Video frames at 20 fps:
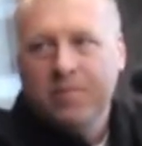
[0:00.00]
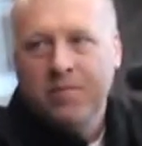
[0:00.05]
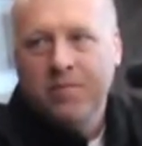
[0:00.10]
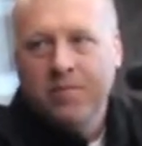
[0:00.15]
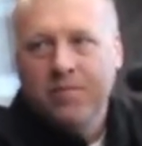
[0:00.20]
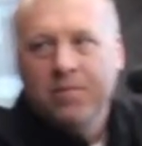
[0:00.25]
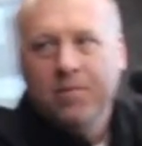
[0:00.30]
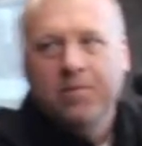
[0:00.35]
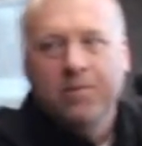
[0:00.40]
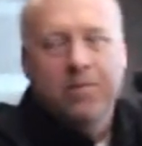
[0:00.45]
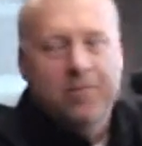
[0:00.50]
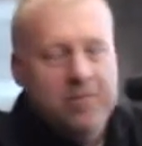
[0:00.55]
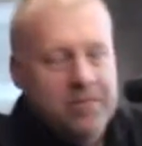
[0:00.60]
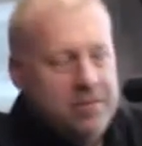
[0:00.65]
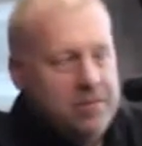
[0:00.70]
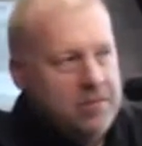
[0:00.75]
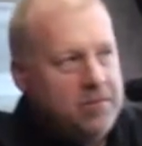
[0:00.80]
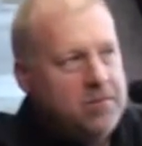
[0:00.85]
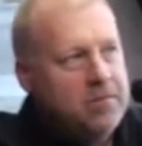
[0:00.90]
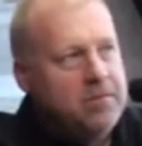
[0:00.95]

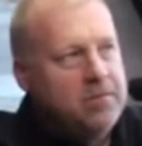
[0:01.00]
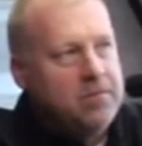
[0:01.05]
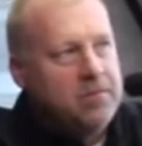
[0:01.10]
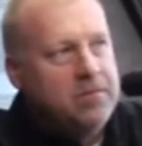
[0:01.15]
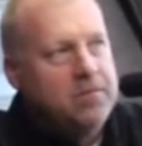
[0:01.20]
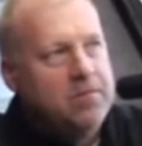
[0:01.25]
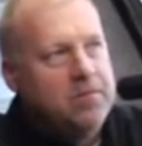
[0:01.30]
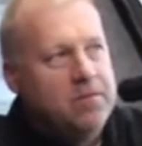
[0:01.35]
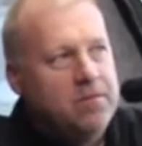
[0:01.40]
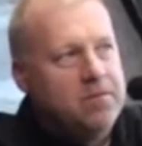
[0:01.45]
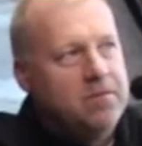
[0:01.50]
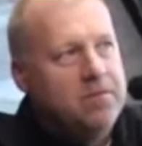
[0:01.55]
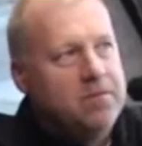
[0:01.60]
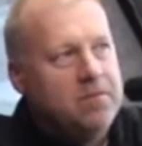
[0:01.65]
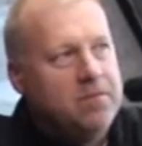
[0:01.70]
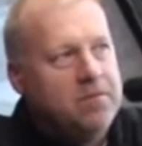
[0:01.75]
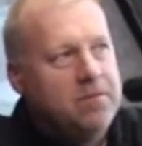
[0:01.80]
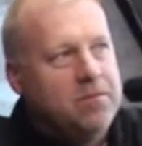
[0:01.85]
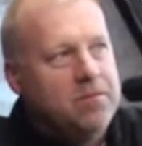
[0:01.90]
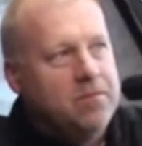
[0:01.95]

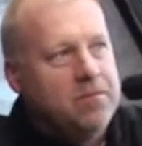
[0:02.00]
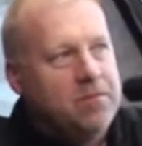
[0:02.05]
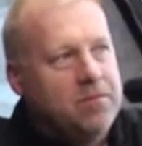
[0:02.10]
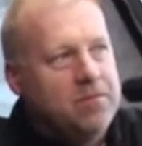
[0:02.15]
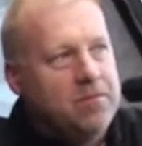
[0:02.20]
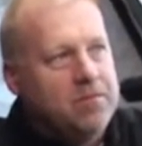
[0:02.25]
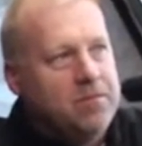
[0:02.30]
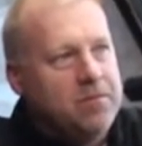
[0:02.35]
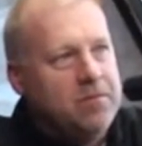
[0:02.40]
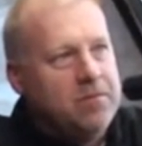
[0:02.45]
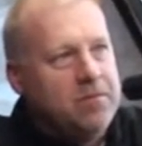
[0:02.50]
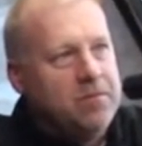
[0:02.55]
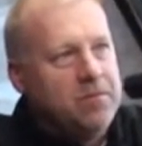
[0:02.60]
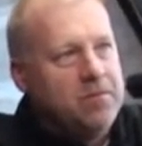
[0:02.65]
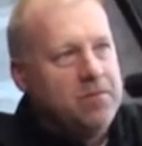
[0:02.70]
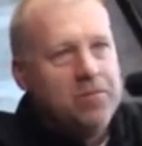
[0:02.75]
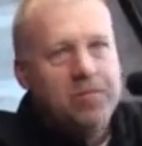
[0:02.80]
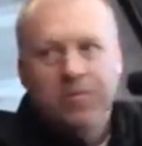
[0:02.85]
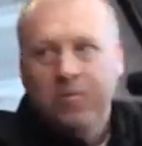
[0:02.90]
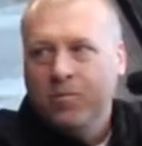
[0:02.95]

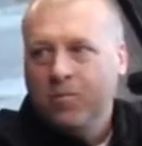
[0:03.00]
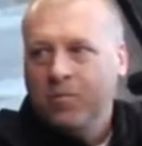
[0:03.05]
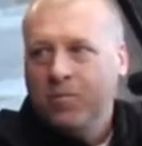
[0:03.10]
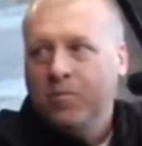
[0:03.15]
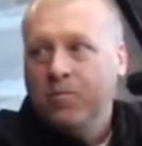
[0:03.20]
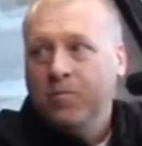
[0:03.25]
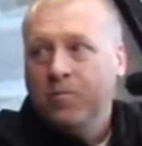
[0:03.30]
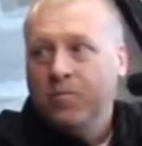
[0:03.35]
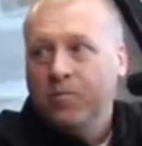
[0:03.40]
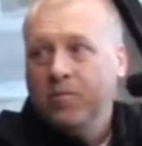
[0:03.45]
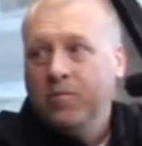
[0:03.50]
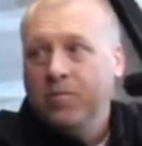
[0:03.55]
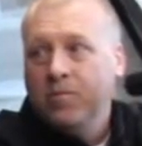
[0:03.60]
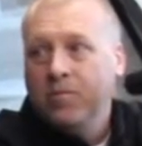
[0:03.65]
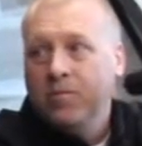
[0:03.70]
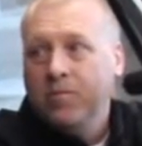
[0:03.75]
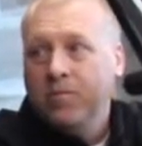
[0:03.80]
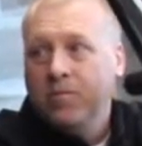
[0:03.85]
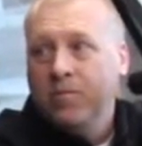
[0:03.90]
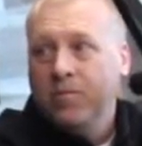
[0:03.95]

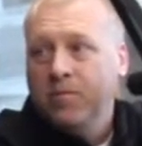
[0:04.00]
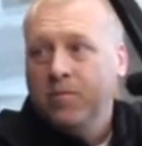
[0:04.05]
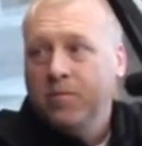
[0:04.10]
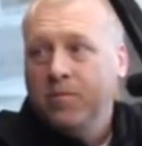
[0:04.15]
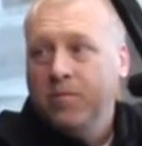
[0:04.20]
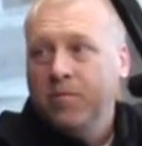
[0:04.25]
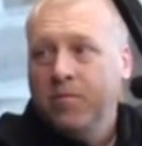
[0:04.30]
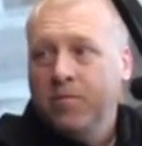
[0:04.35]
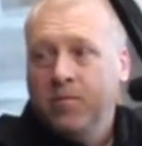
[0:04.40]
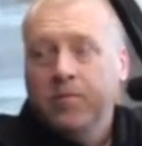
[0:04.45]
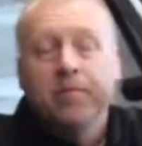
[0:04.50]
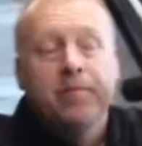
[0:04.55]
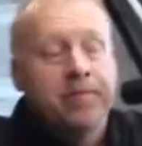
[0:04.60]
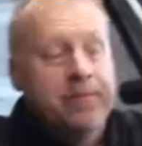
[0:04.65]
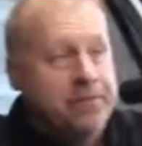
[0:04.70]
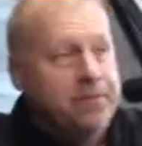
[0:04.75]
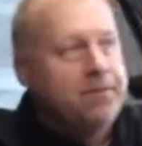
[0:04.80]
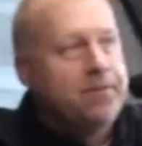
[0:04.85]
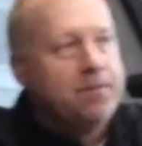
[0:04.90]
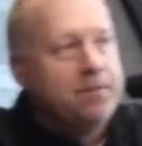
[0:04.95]

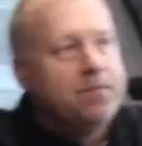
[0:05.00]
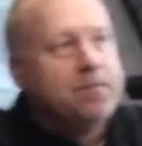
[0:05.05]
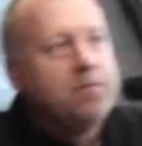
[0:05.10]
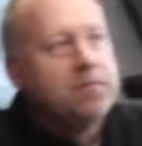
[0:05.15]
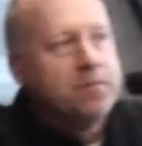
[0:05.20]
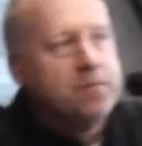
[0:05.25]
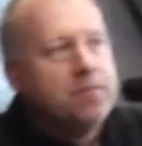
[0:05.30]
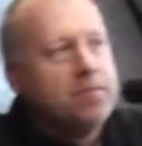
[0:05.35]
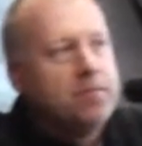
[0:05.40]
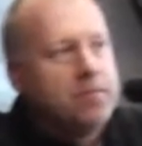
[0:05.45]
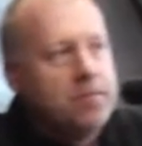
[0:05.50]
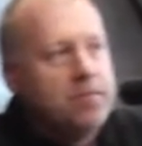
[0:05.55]
This person isn't speaking.